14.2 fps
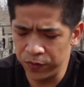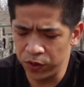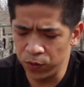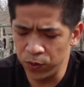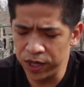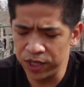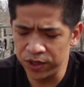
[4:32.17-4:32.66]
the
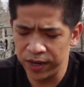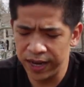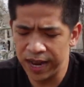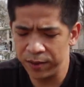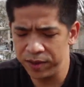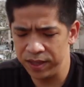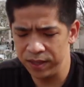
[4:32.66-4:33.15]
one issue I
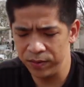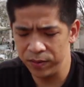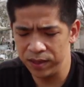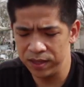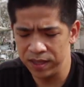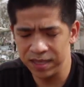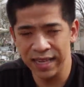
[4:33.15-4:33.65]
had with it
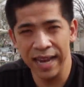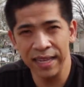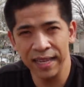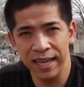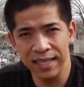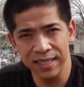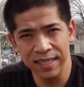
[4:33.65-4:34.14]
was the sight
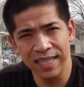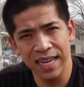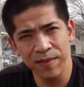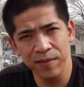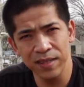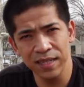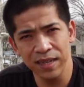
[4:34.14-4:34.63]
lines and the
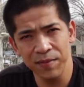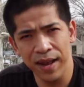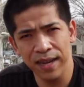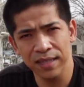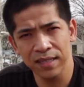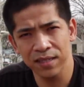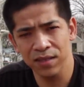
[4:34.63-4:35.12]
camera didn't
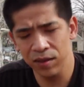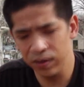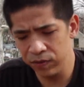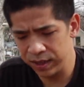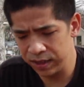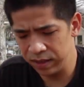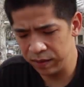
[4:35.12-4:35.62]
match, so I
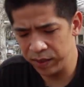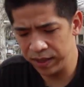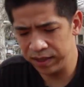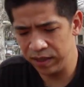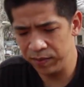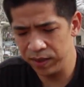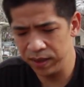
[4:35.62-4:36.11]
recently
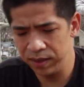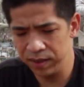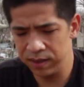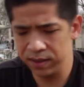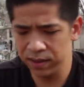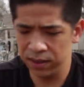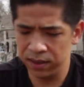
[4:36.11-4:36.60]
picked up
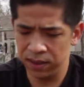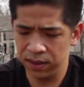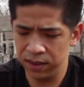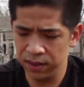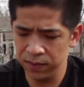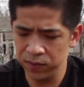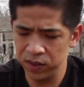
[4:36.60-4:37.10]
this
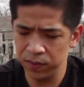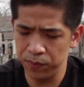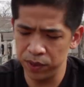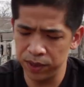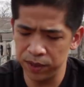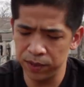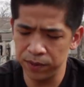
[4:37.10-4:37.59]

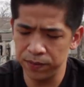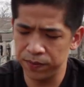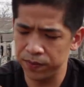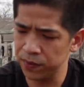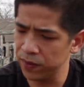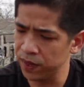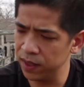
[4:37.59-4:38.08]
simple little
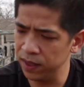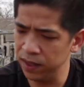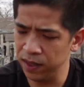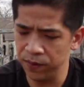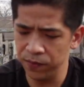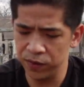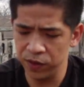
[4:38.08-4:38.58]

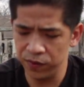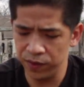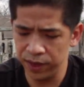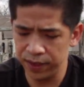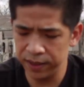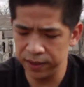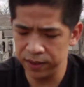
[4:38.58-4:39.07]

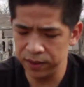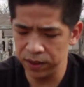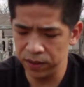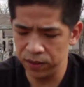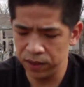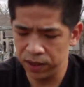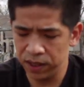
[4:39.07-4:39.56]
viewfinder,
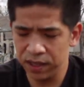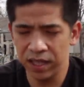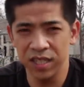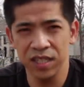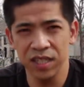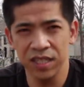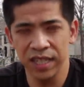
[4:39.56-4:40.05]
so
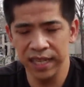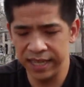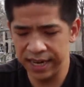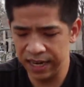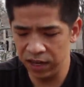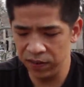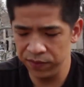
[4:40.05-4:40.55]
that should take
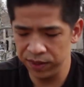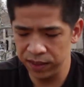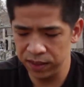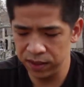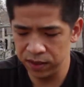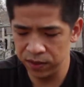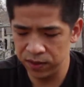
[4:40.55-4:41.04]
care of it.
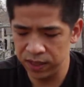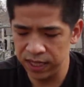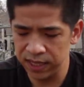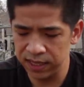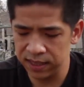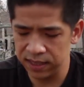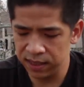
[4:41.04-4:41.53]
So
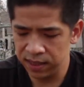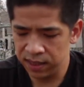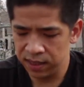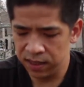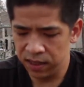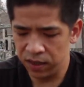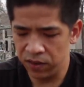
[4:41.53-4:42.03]
this,
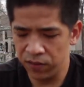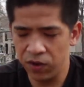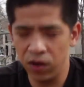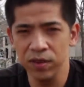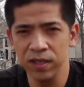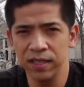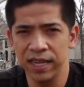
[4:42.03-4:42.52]
of
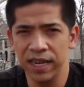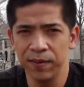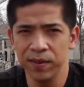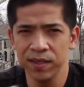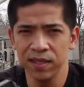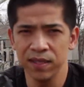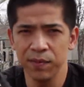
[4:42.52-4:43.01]
all these
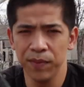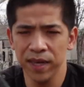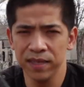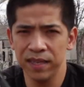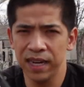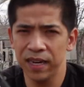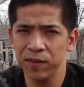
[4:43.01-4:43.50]
cameras, is the
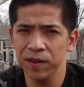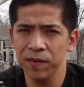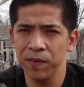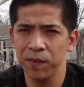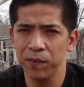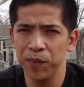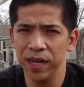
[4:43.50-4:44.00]
best camera,
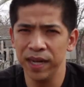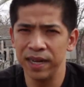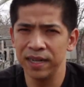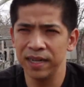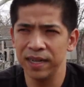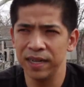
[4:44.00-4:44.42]
but